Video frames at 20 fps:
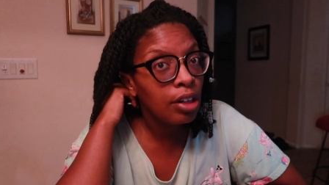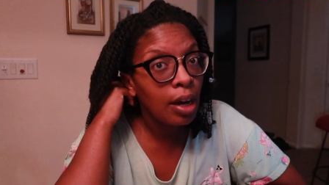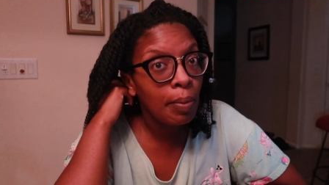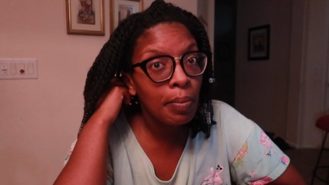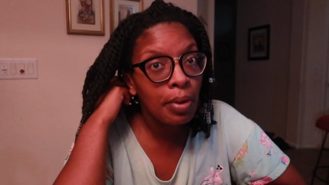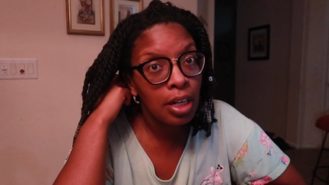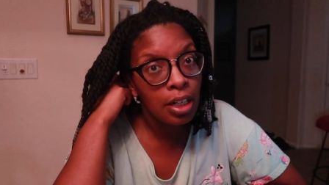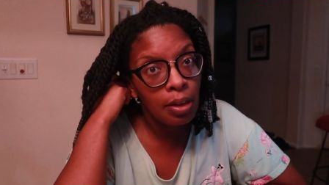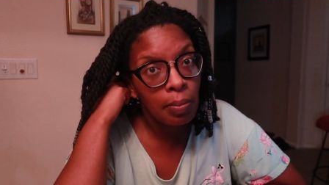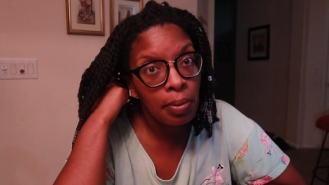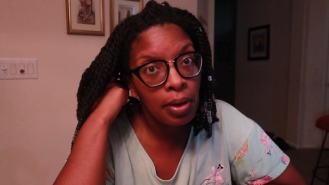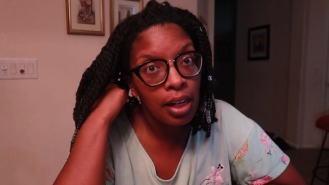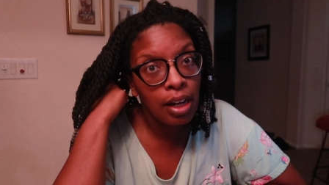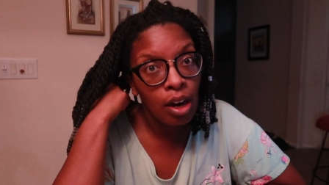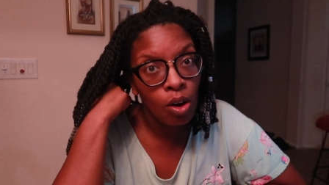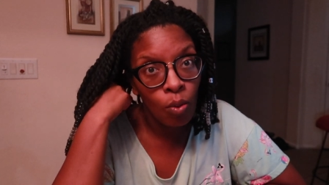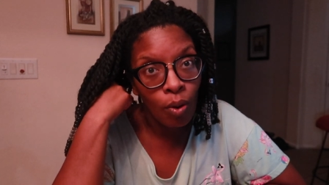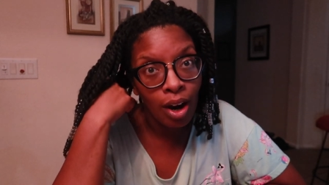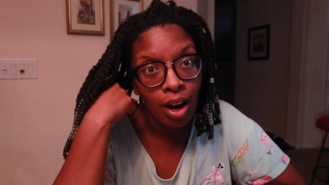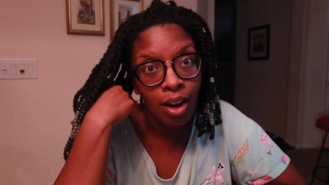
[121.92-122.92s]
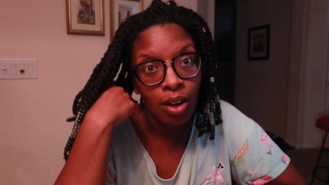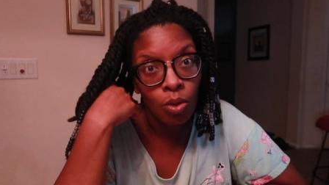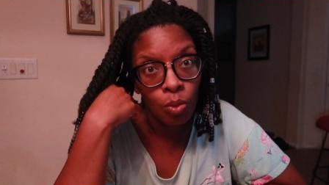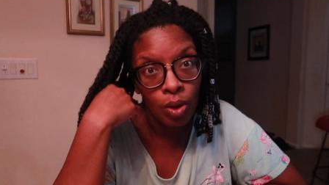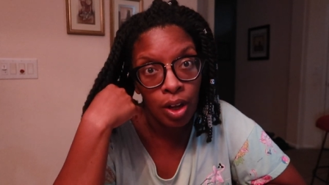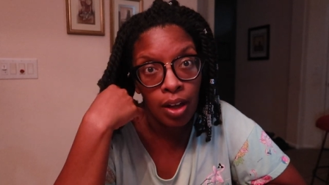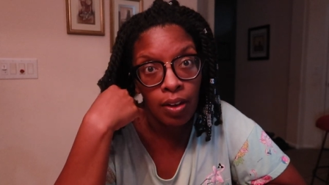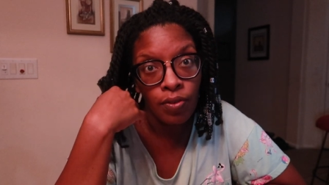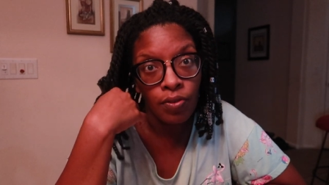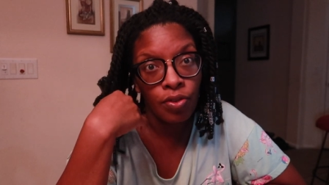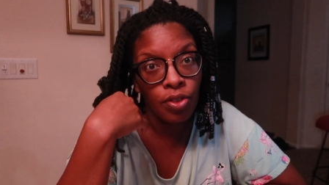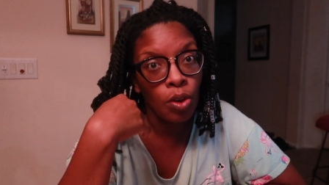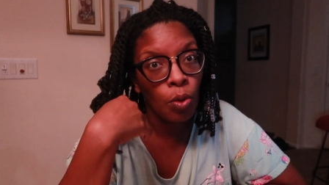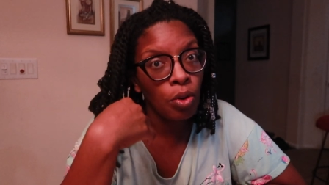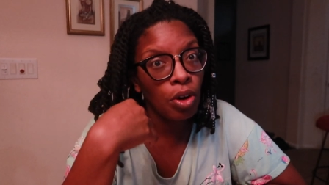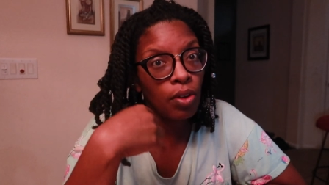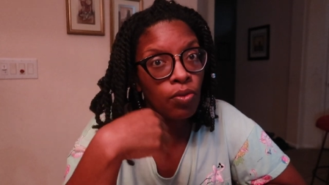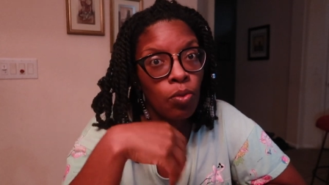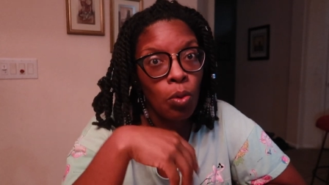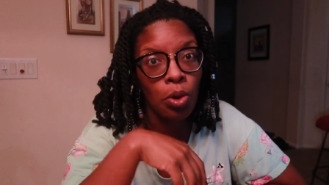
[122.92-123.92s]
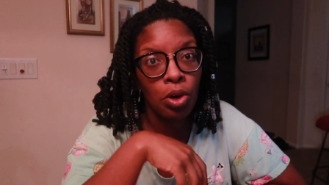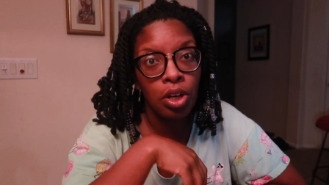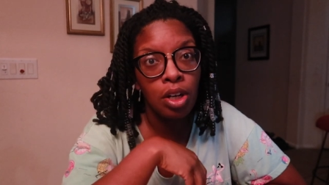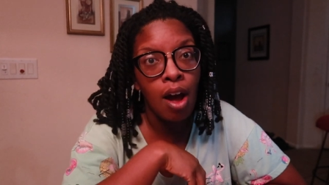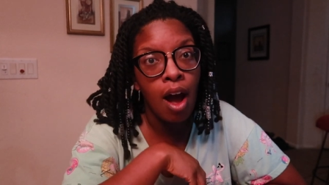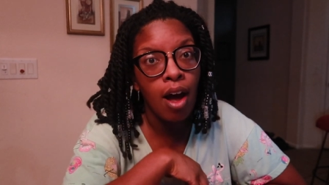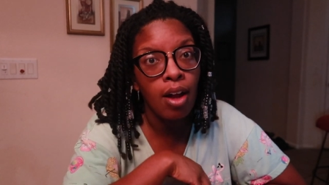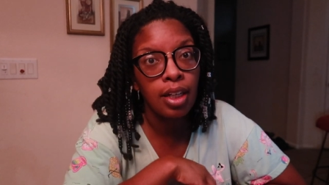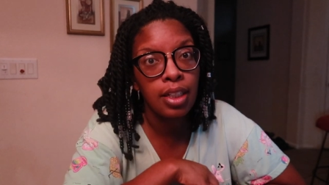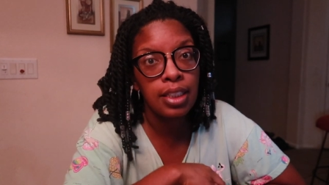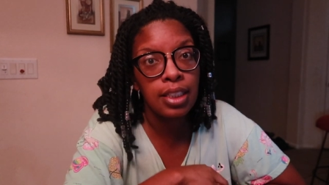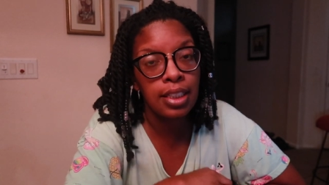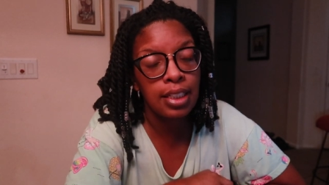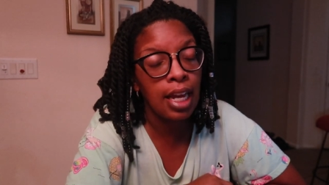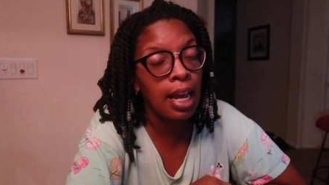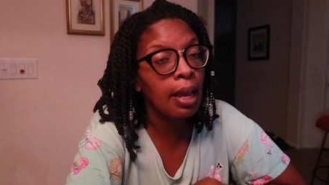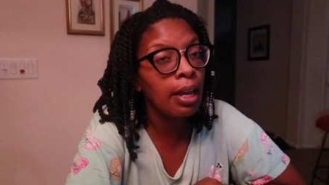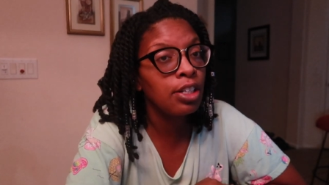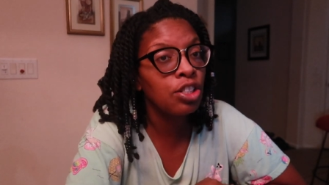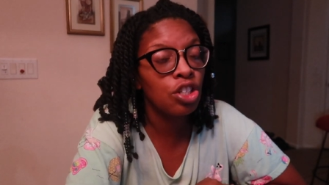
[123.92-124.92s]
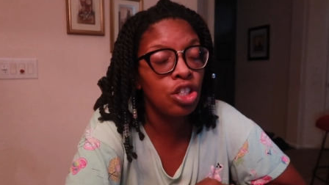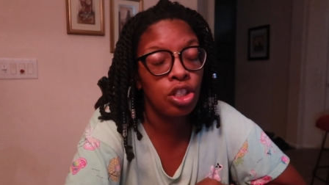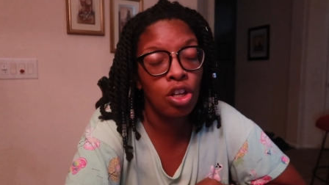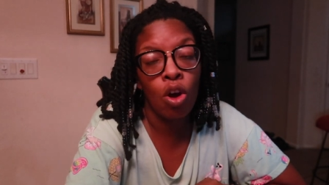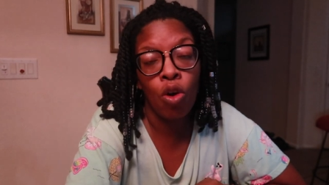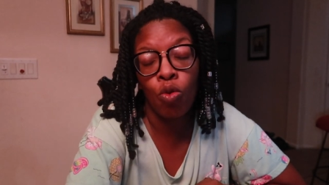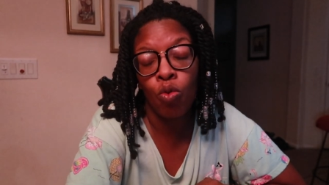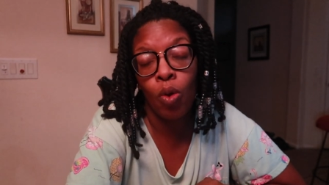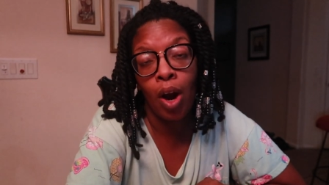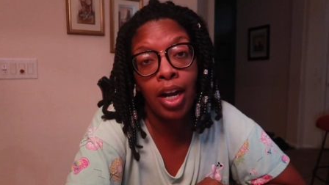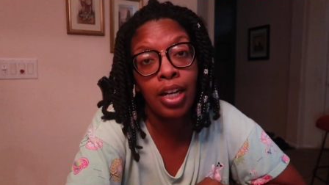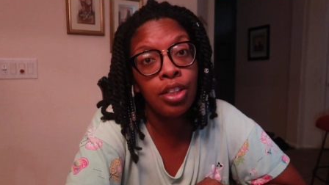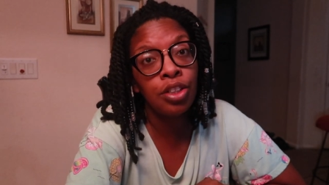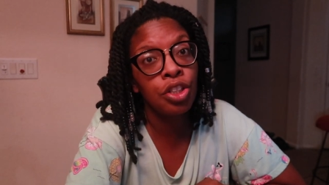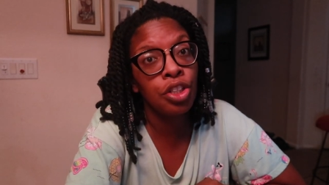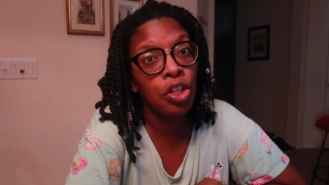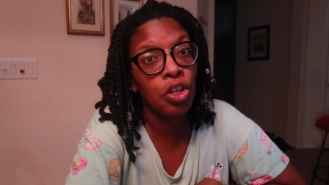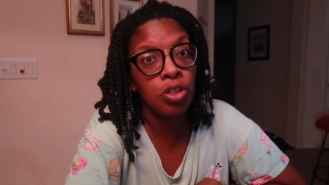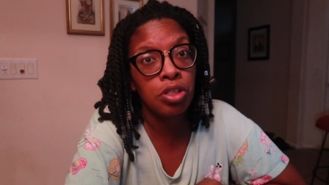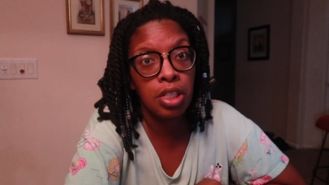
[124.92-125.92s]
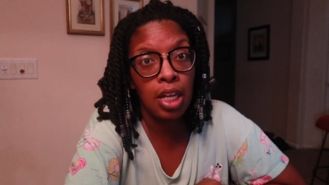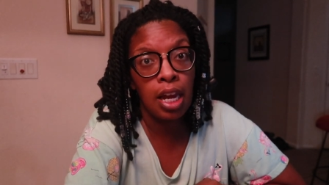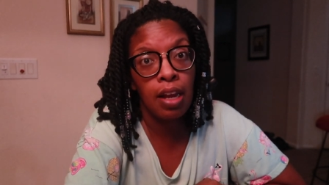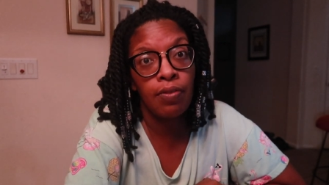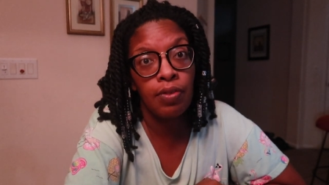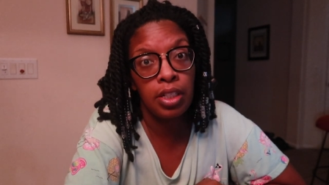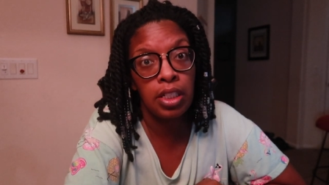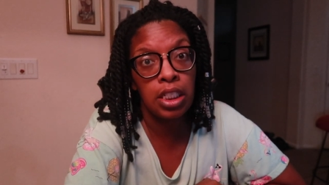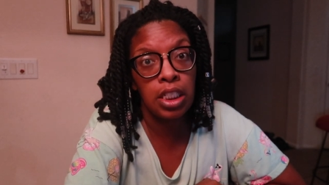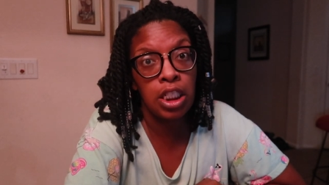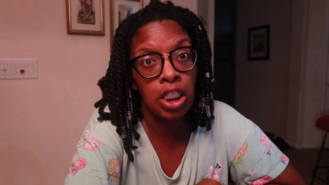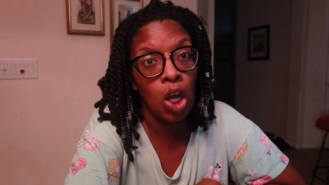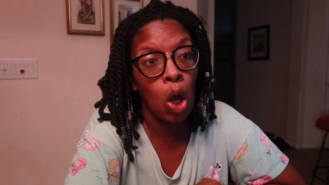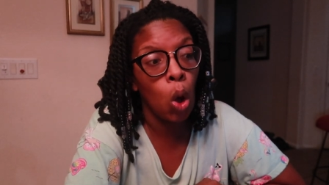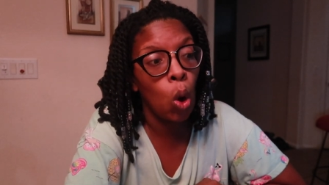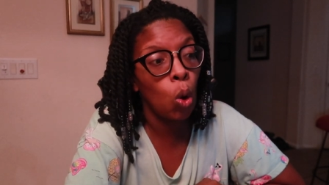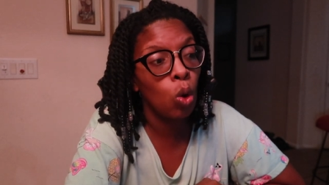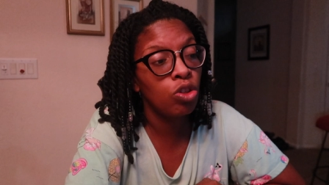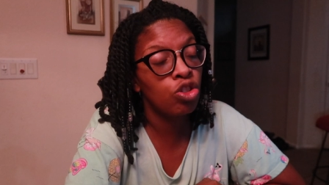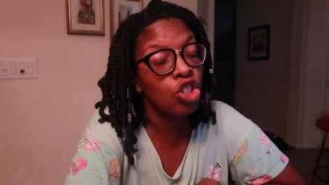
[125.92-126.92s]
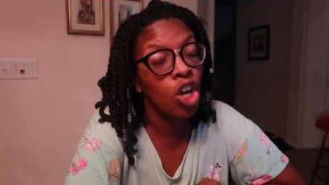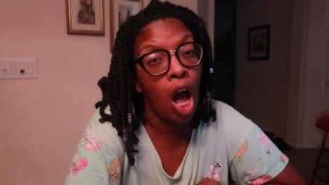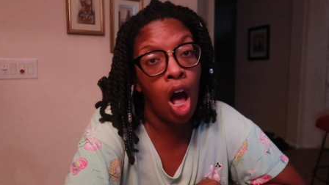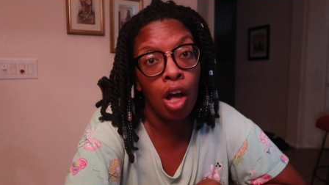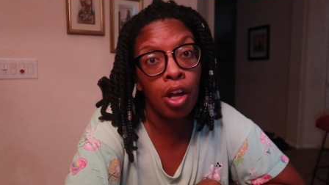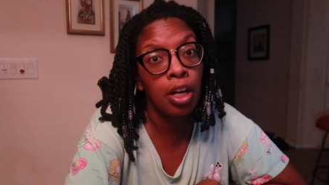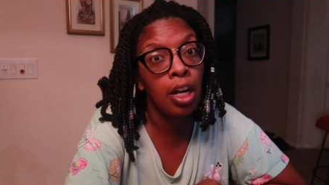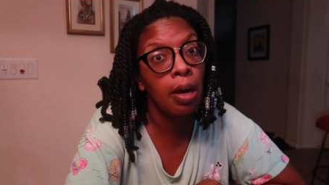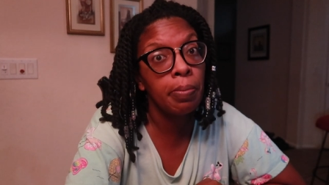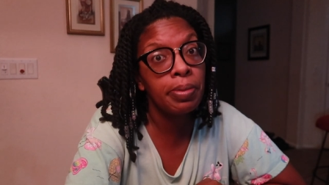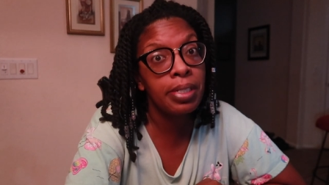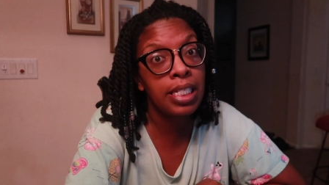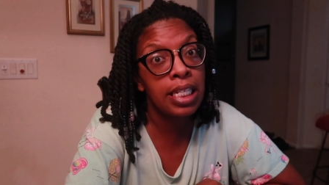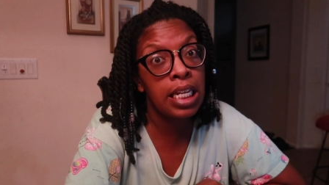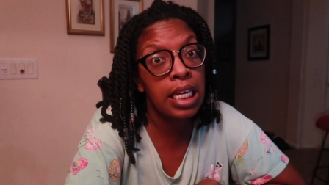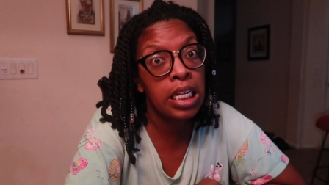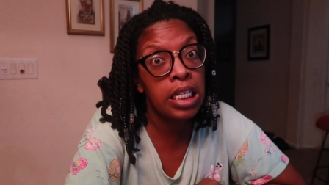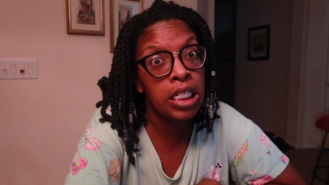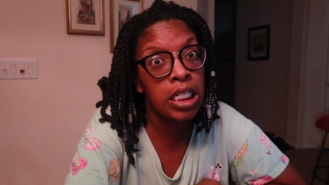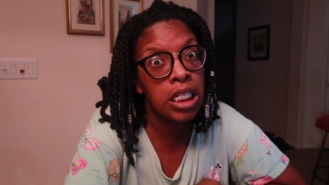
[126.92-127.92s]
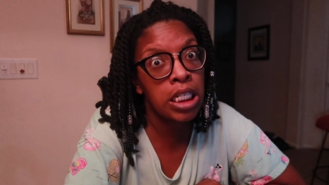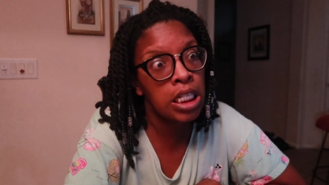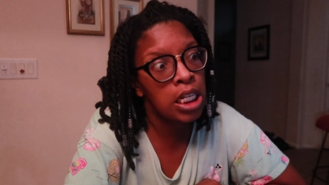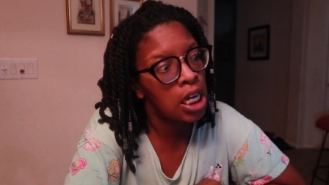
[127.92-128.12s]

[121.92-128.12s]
got money to play around with, 30 $40 can just go right into your savings. So chalk it up, sis.